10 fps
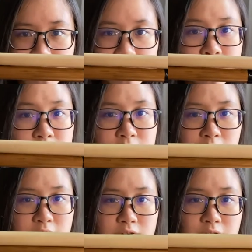is the
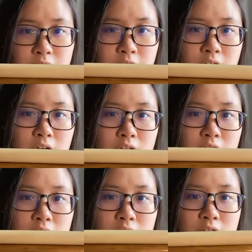texture.
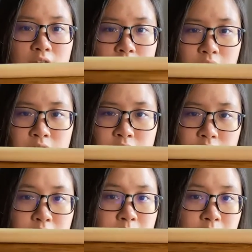The
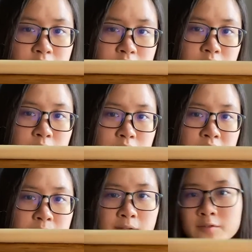230 buck Shinobue
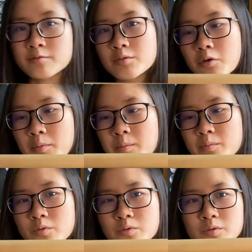is made of raw
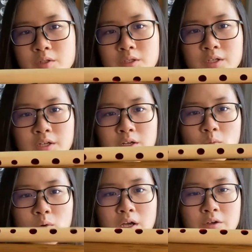bamboo,
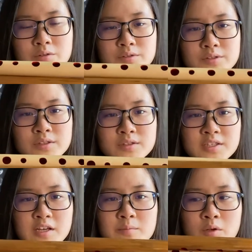while the
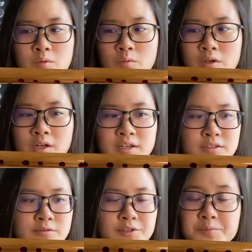10 buck one has a
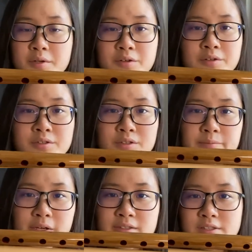transparent
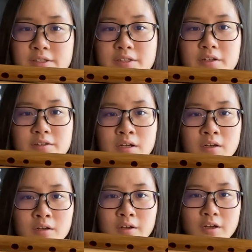painting on it.
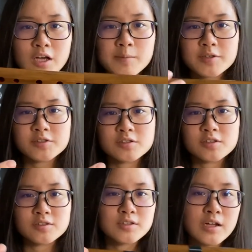I mean, it's just
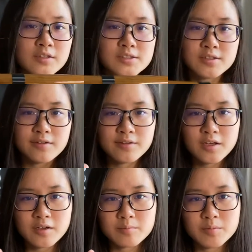a stylistic
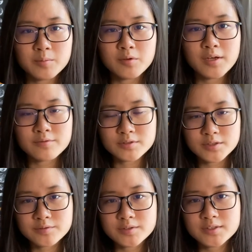thing. People have a
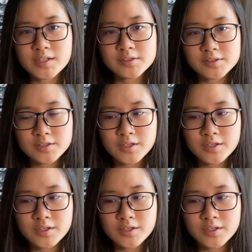different taste.